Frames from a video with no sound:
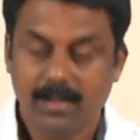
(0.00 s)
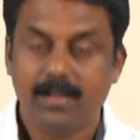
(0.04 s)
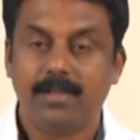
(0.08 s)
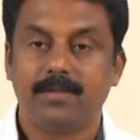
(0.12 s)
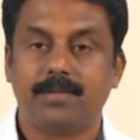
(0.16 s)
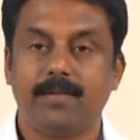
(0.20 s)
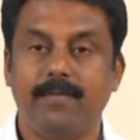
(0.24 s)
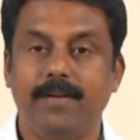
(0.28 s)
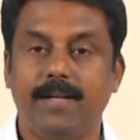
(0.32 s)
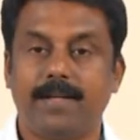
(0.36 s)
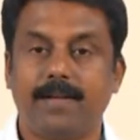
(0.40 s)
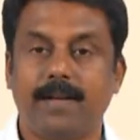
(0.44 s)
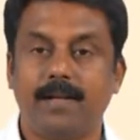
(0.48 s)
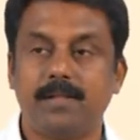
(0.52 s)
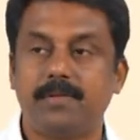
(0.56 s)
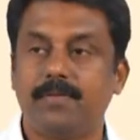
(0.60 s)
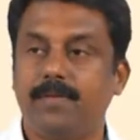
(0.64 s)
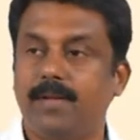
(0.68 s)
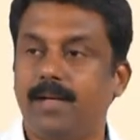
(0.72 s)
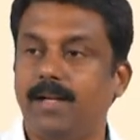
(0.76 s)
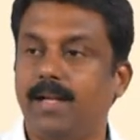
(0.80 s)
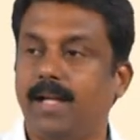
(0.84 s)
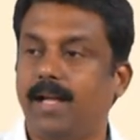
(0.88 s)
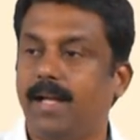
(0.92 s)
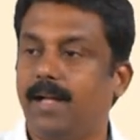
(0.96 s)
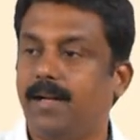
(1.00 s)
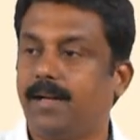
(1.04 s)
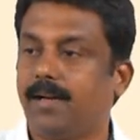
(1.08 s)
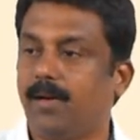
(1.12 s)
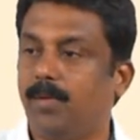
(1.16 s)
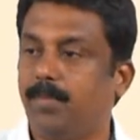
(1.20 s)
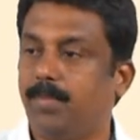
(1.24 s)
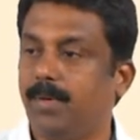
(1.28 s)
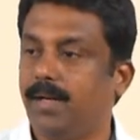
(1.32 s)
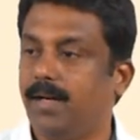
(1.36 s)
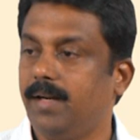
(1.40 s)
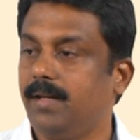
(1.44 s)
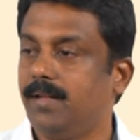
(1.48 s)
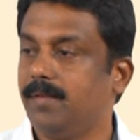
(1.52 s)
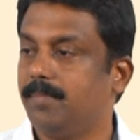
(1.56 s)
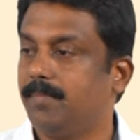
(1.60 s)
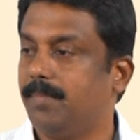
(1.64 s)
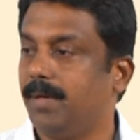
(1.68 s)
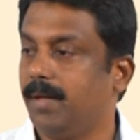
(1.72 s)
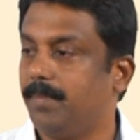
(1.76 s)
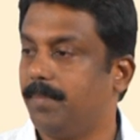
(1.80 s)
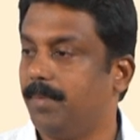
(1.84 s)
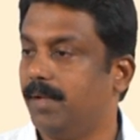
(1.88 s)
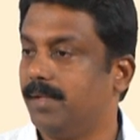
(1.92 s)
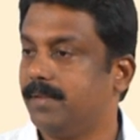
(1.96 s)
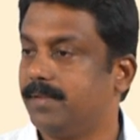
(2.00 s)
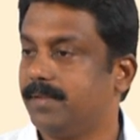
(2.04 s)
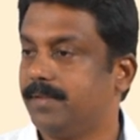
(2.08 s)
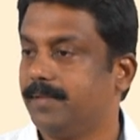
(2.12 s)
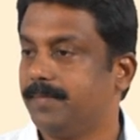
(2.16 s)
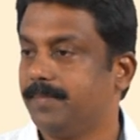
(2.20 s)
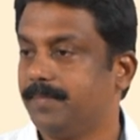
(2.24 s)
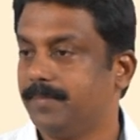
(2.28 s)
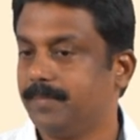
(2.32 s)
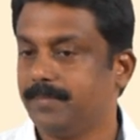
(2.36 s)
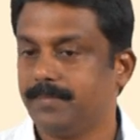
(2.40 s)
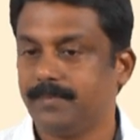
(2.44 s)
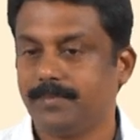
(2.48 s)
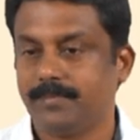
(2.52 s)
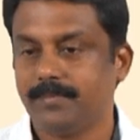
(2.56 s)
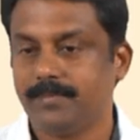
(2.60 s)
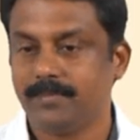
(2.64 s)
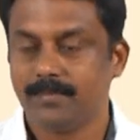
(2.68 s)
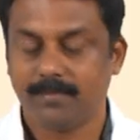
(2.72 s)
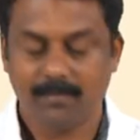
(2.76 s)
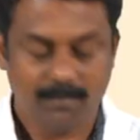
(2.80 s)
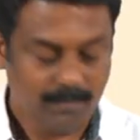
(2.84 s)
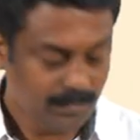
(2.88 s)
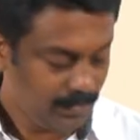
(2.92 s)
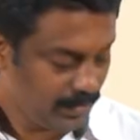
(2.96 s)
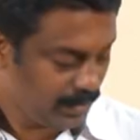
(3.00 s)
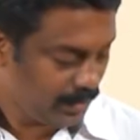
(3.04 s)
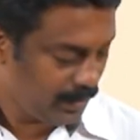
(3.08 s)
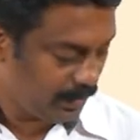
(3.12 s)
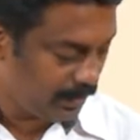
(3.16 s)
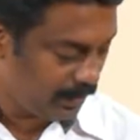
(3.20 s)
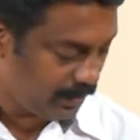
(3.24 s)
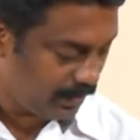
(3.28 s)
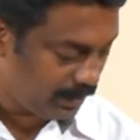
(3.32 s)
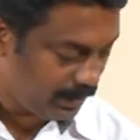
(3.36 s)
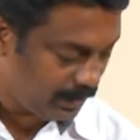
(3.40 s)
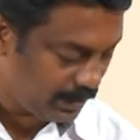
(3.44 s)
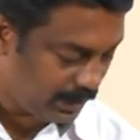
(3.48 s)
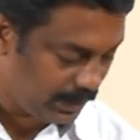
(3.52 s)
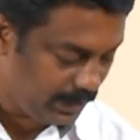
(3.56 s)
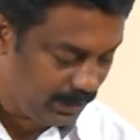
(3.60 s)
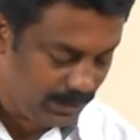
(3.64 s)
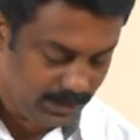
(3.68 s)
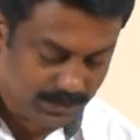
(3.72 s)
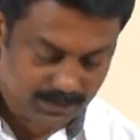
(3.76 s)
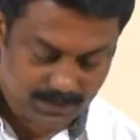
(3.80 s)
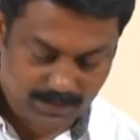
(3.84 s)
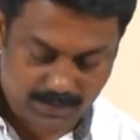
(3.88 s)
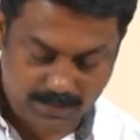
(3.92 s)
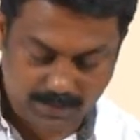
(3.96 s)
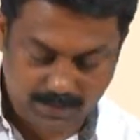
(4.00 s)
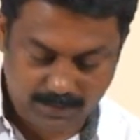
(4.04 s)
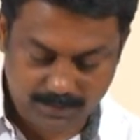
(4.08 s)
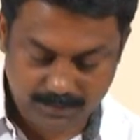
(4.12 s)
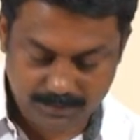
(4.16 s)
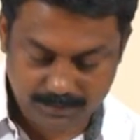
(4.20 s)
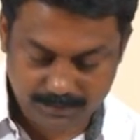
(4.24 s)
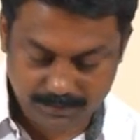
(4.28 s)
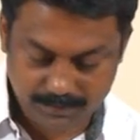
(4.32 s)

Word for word: So, we transfer a droplet per pulse right it is clear.